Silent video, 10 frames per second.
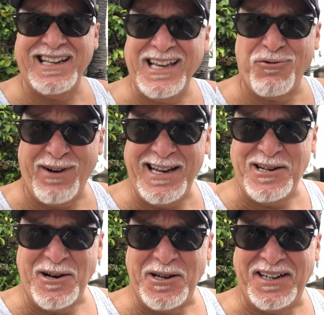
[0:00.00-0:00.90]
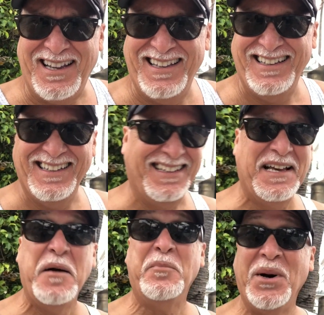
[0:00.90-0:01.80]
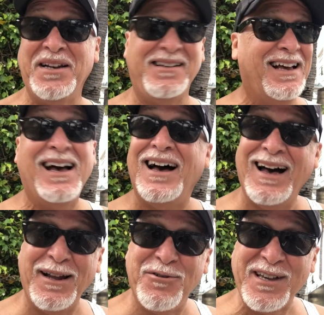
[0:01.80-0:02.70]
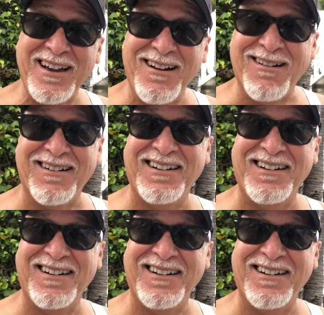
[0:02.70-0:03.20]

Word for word: get rained on, but I don't care!